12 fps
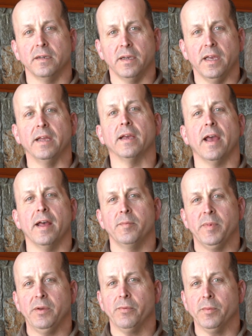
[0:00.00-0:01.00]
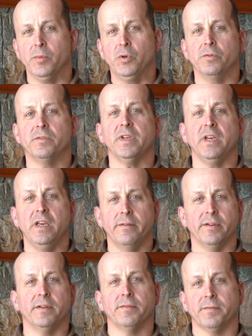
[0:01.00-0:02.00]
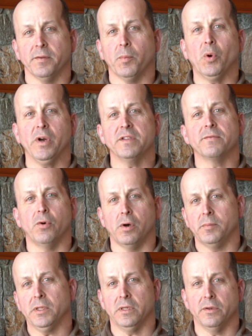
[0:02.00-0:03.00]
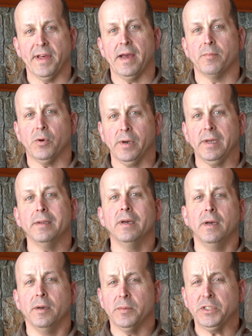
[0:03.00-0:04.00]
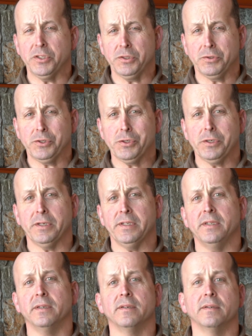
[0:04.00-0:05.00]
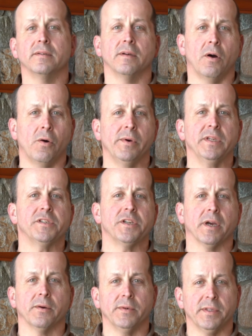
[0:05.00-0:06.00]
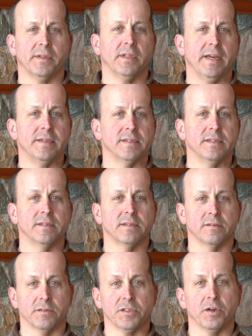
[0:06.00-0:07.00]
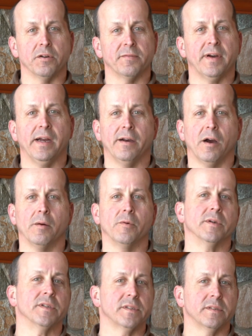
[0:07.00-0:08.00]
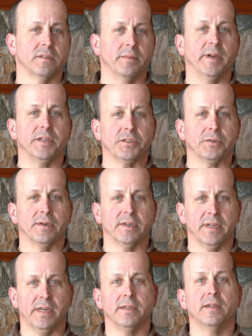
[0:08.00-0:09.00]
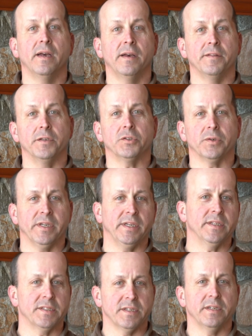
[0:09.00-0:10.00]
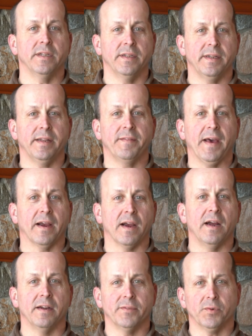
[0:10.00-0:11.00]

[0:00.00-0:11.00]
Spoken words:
it can be removed even if the points fall below that point. But you should always check with the licensed or certified arborist to make sure that the tree isn't that kind of a